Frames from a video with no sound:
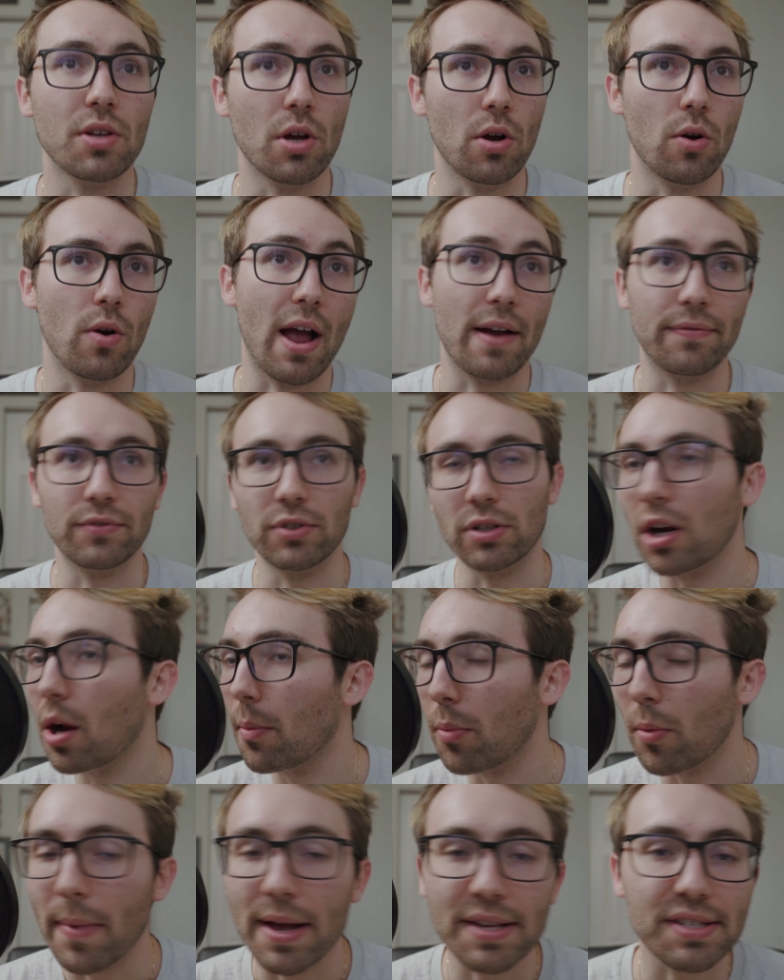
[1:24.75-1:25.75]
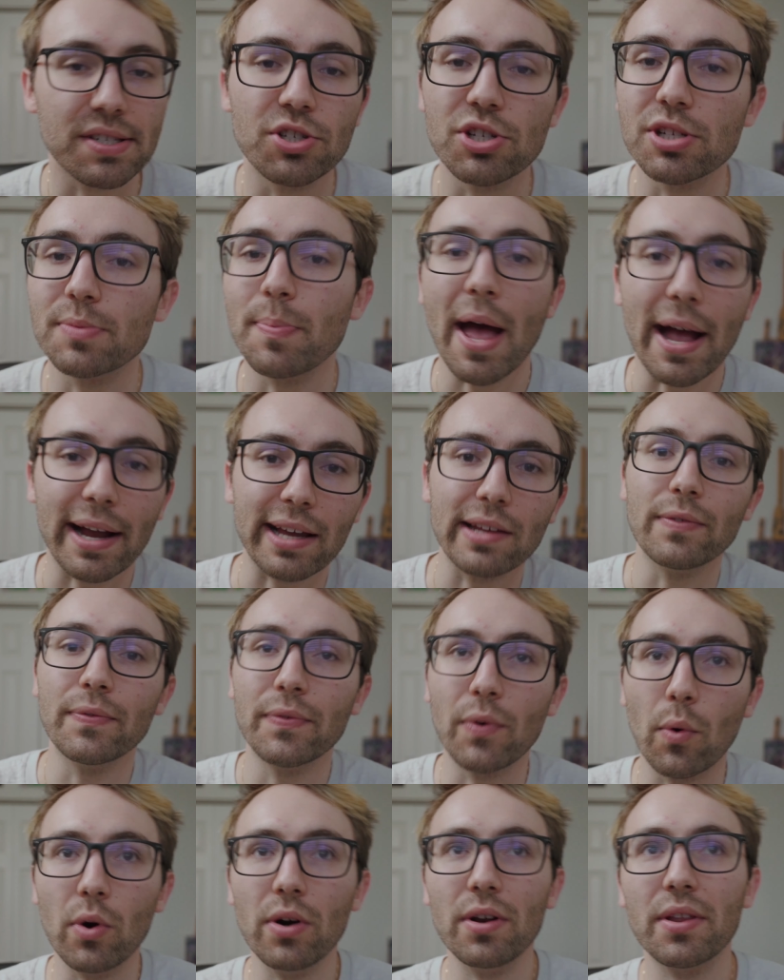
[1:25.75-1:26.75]
So after a couple messages back and
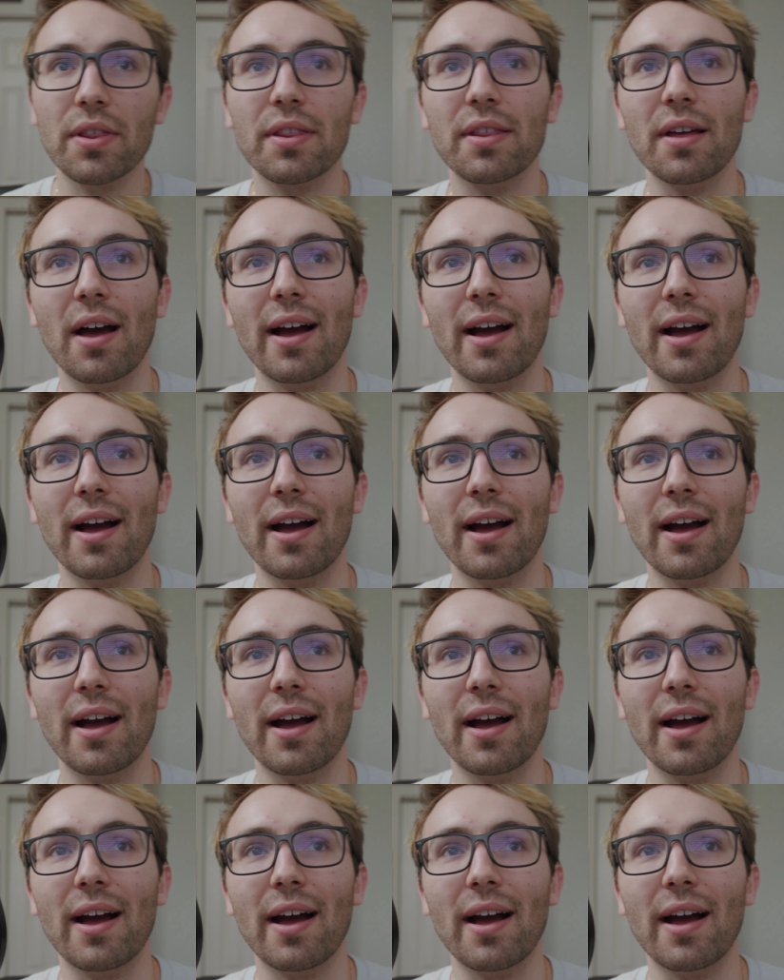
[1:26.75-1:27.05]
forth,